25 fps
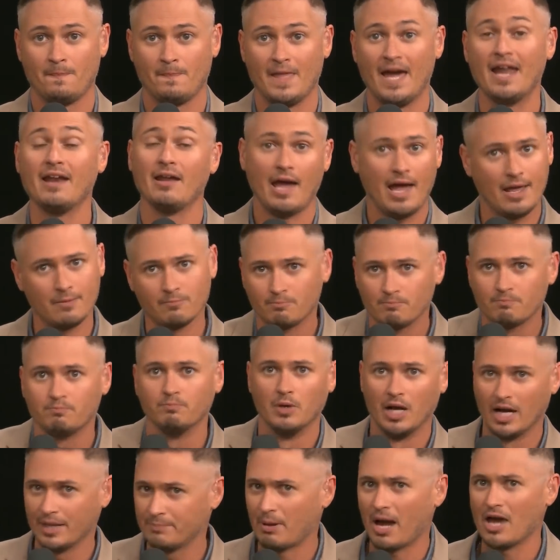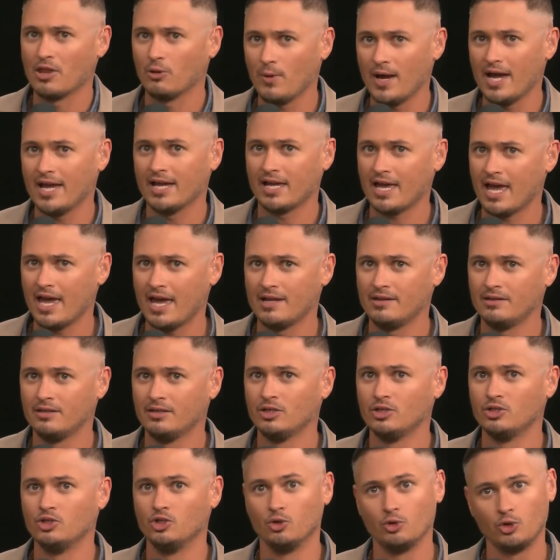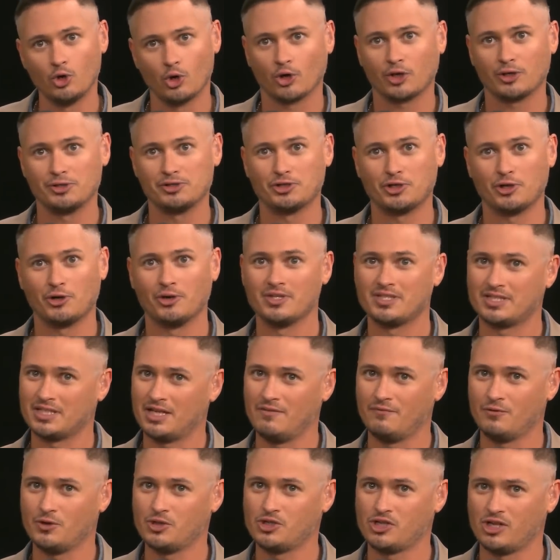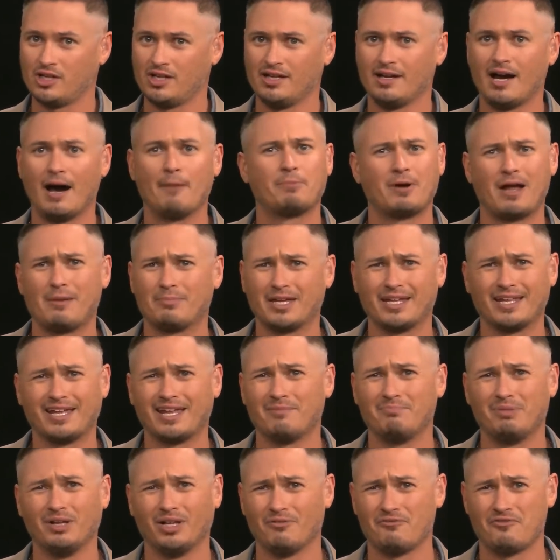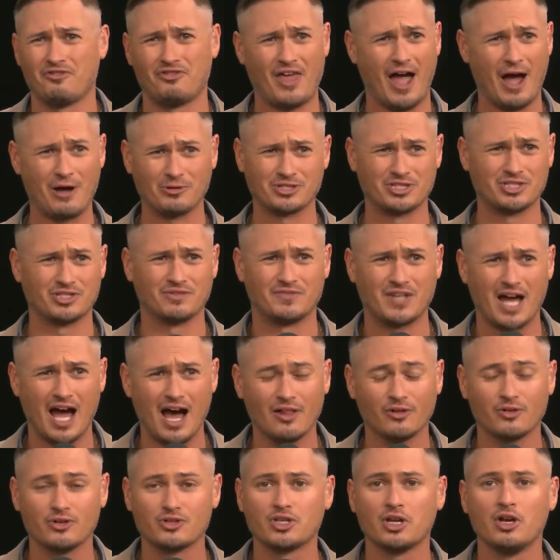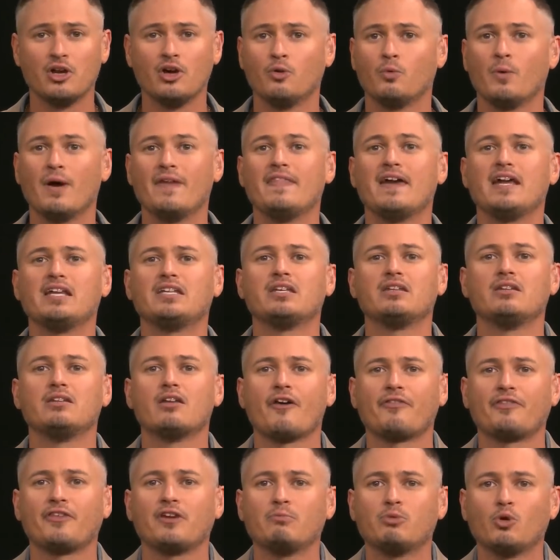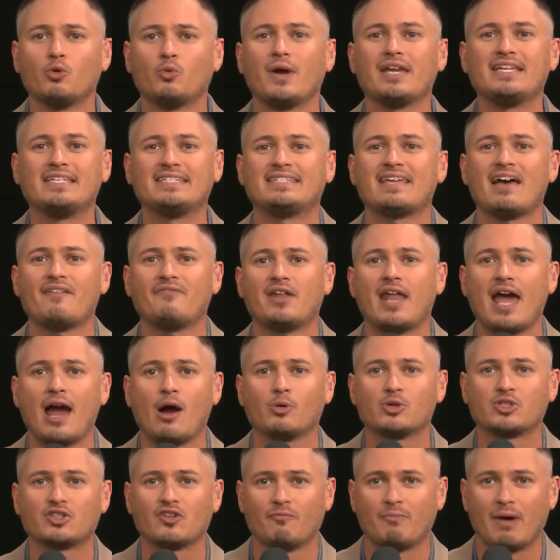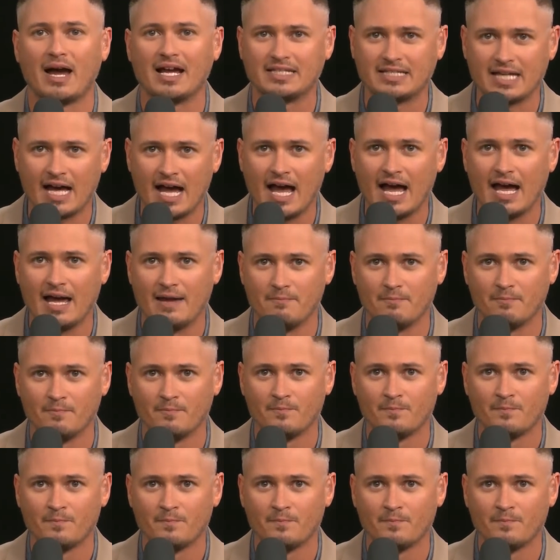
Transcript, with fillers: And, and uh, by the way, again, New York insurance in Virginia, I'm probably going to get a bill of thousands of dollars when they did nothing but waste seven hours of my time.